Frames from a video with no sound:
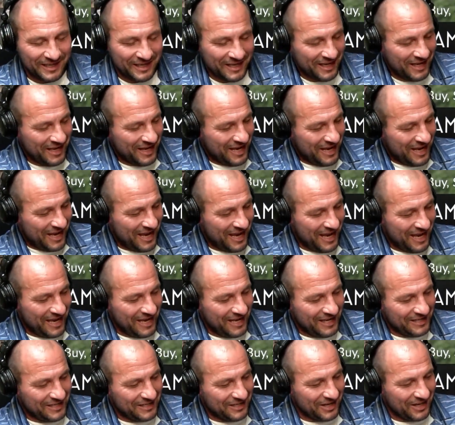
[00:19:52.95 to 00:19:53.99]
Yeah,
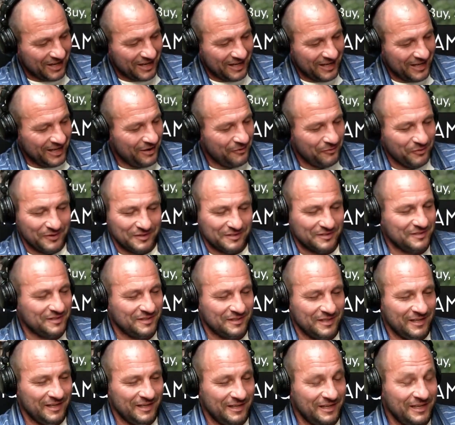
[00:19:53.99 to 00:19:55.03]
and uh, it was
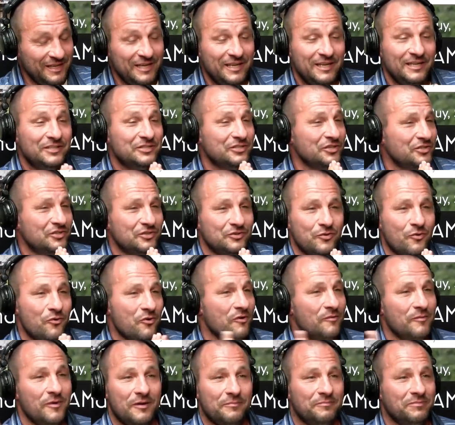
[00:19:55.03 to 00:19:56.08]
he just
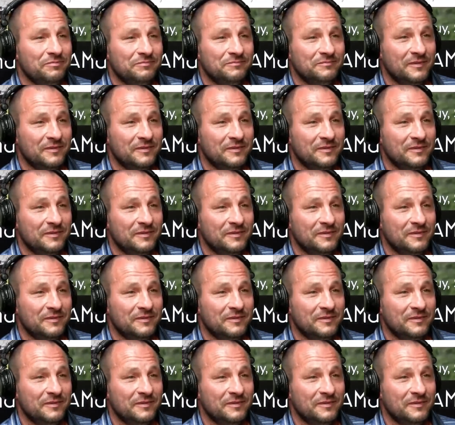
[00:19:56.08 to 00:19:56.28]
tore him up.